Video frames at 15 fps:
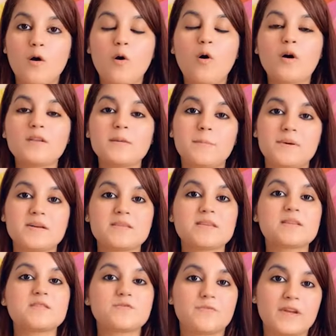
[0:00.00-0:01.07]
or the person
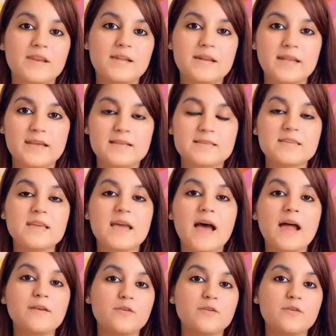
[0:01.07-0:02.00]
is very lazy and